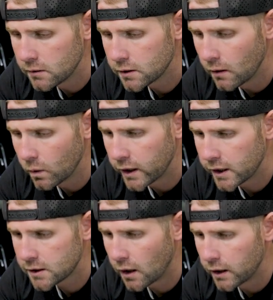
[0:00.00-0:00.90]
So we're gonna
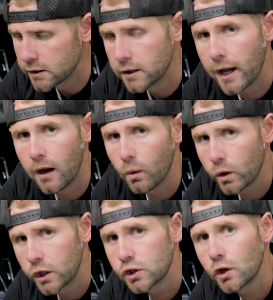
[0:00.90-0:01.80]
get started. So now we're
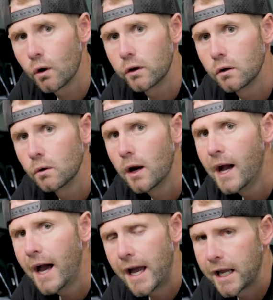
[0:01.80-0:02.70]
gonna show you
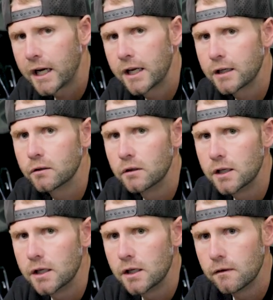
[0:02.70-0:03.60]
how to connect to
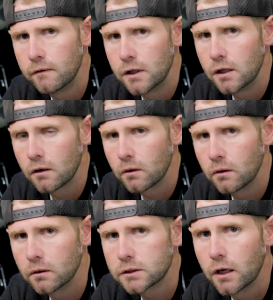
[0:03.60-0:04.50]
the
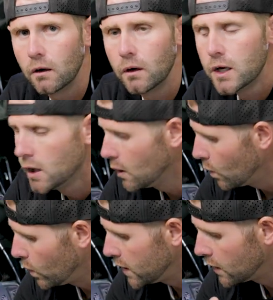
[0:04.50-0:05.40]
vehicle. So
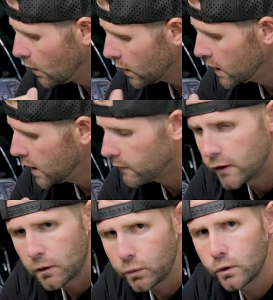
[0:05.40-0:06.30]
we don't connect
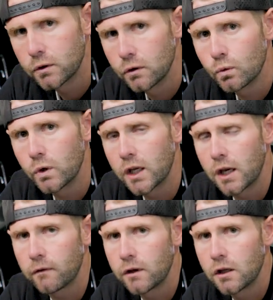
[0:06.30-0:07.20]
via Bluetooth, we
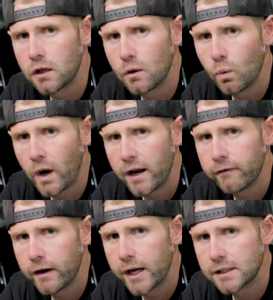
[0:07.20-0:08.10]
connect via the
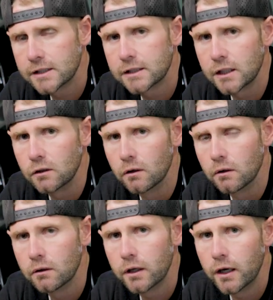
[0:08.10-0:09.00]
Wi-Fi
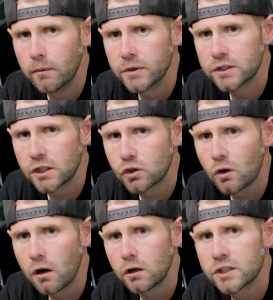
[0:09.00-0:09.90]
signal. Um, this is a
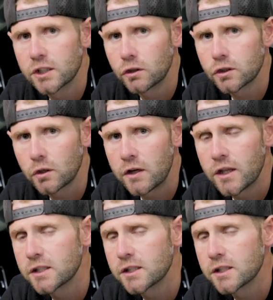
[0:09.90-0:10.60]
stronger signal strength.